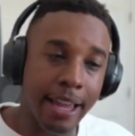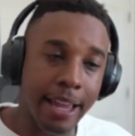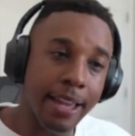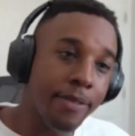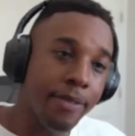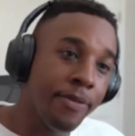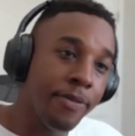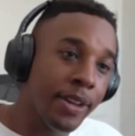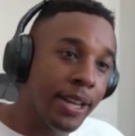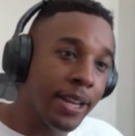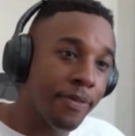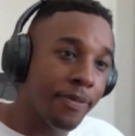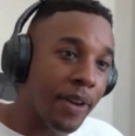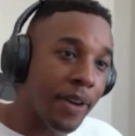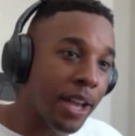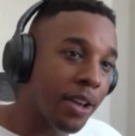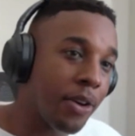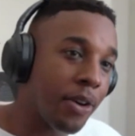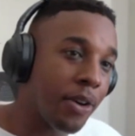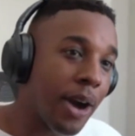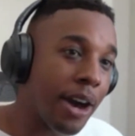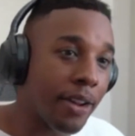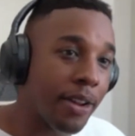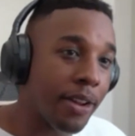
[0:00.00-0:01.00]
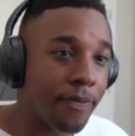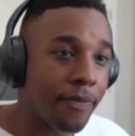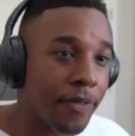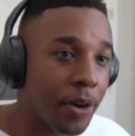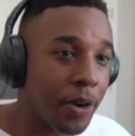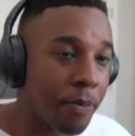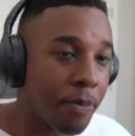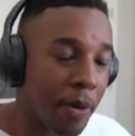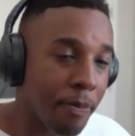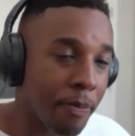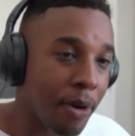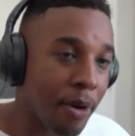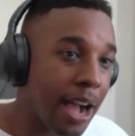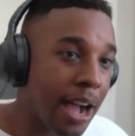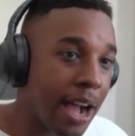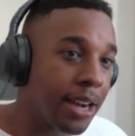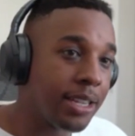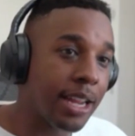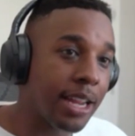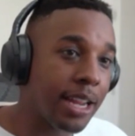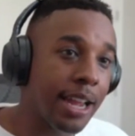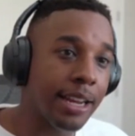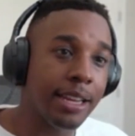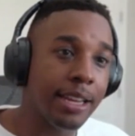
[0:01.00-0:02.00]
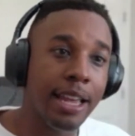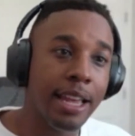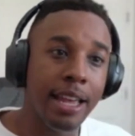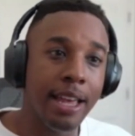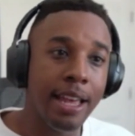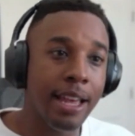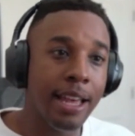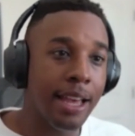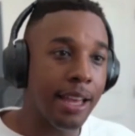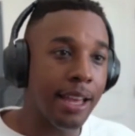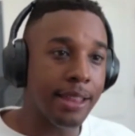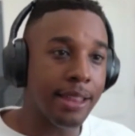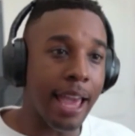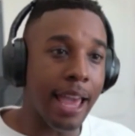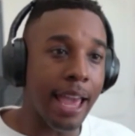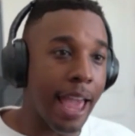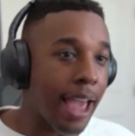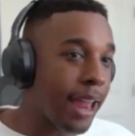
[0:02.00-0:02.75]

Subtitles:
So like even if I go out and film a project,